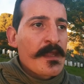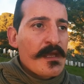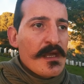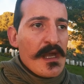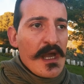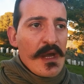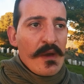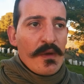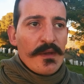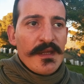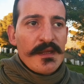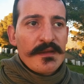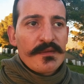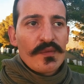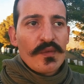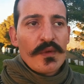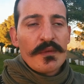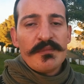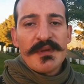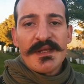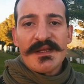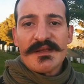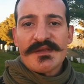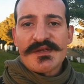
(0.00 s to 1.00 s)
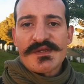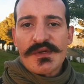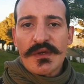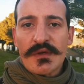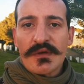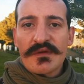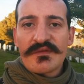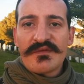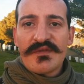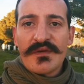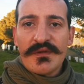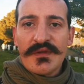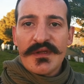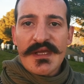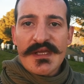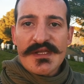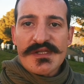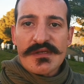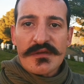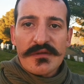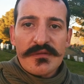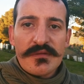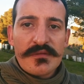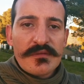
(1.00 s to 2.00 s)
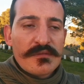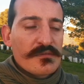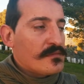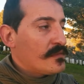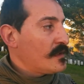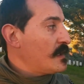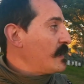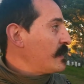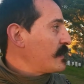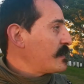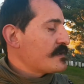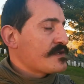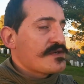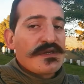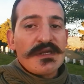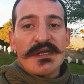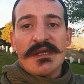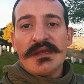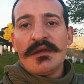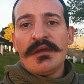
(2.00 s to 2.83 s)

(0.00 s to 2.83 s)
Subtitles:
that we build strong foundation like a tree,